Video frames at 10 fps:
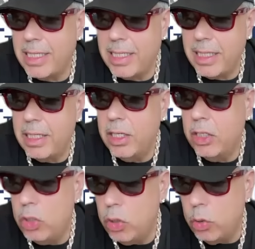see
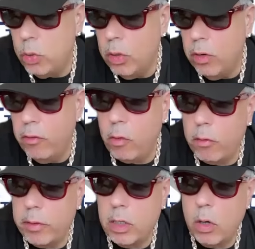2,
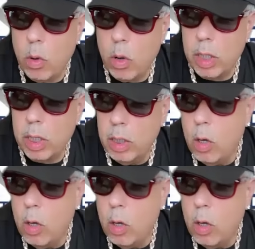4.25,